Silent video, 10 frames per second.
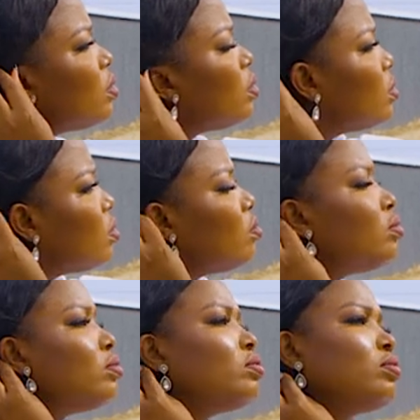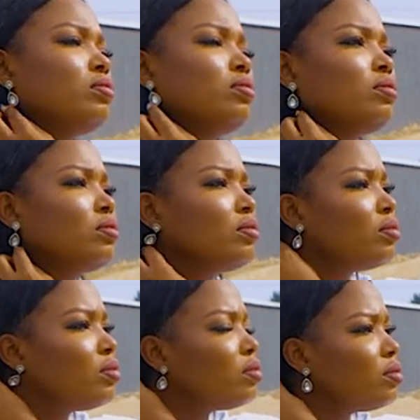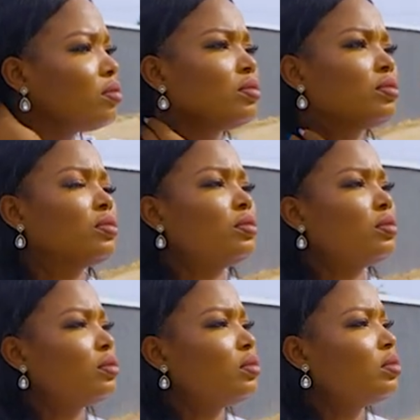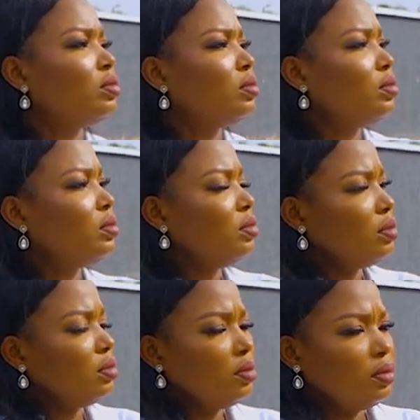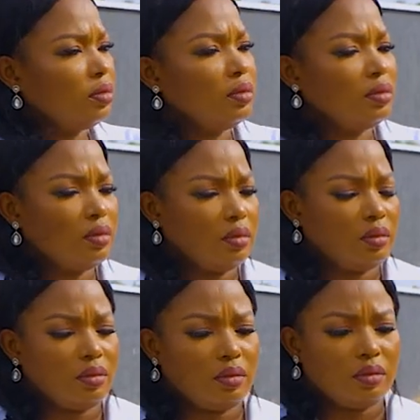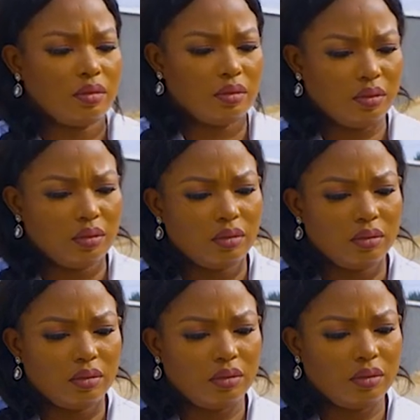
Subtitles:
The person shown says nothing.